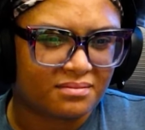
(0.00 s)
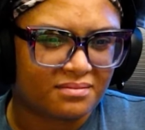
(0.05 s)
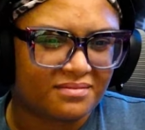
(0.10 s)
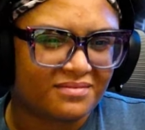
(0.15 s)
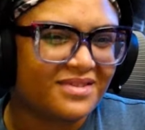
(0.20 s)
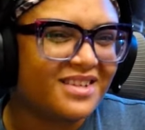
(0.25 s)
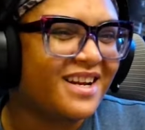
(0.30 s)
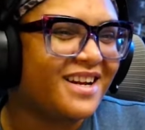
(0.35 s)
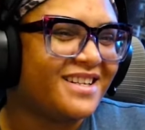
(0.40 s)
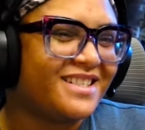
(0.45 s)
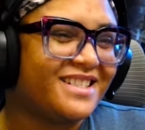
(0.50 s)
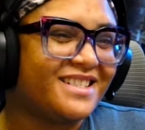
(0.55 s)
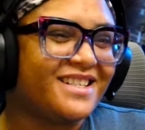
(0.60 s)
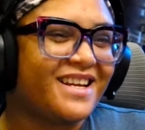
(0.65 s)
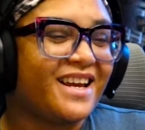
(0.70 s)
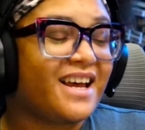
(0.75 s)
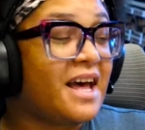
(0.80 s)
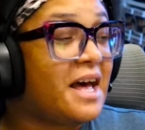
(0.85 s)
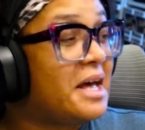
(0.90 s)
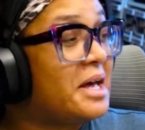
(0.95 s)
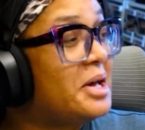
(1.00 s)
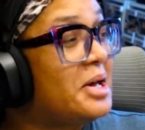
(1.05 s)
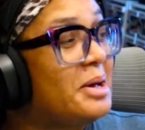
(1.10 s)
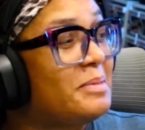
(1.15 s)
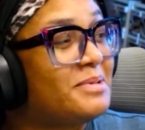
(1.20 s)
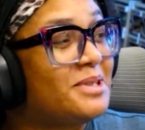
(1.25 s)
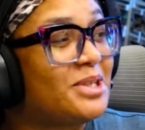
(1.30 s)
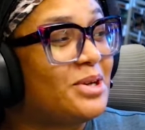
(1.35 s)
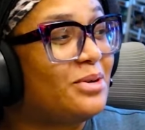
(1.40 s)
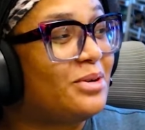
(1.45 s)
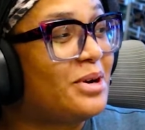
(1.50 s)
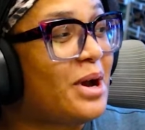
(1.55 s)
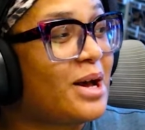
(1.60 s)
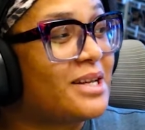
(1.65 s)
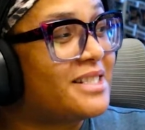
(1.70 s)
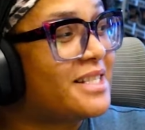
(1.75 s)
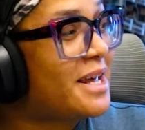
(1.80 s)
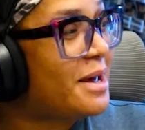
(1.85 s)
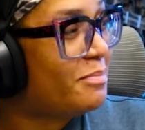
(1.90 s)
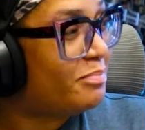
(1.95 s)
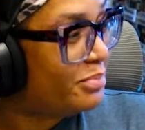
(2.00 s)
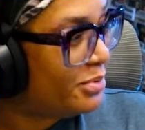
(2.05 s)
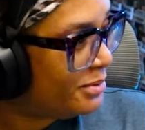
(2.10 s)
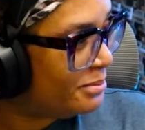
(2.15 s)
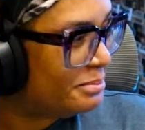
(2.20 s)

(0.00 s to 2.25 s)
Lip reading: Yeah, she's like, I'm just here to gossip.